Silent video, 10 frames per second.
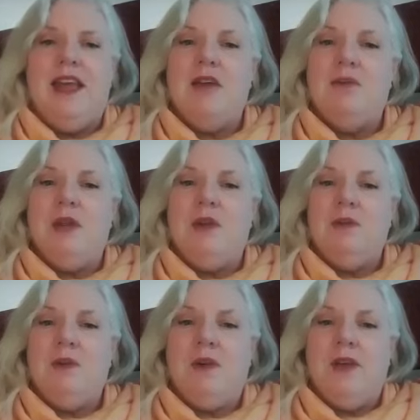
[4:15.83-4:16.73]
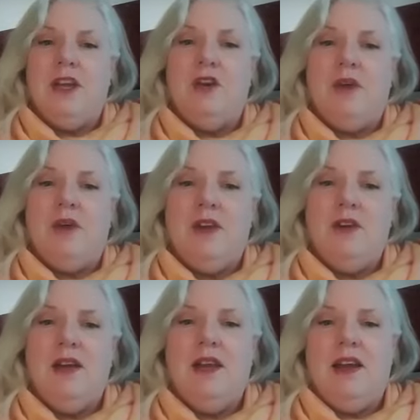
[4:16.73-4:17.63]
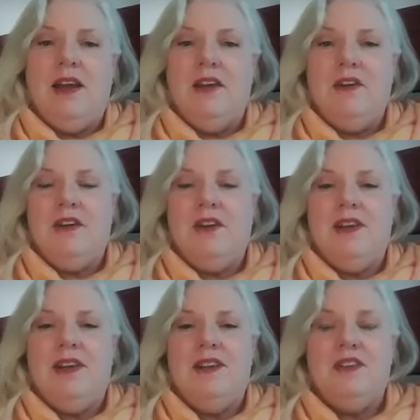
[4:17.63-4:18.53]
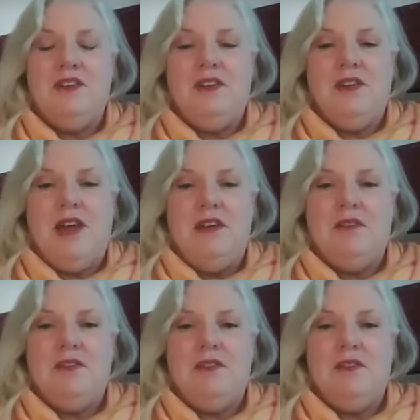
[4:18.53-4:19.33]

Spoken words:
and bring greater and higher good to your life.